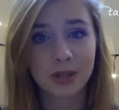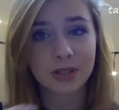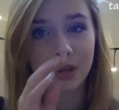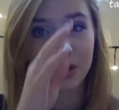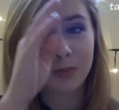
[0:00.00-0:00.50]

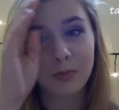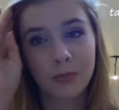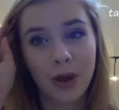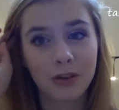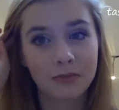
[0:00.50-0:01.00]
so
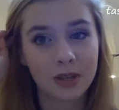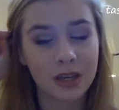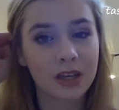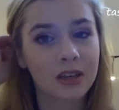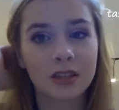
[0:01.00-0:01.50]
bear with
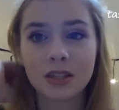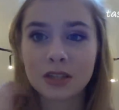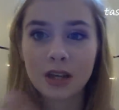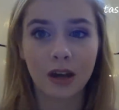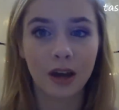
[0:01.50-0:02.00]
me
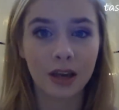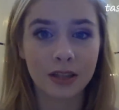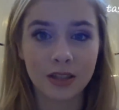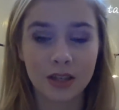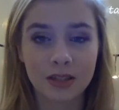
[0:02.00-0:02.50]
because
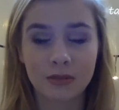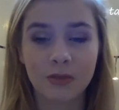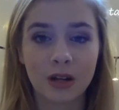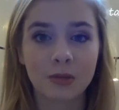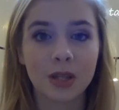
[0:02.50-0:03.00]
it does some
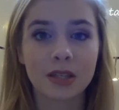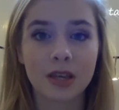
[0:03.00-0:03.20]
random things,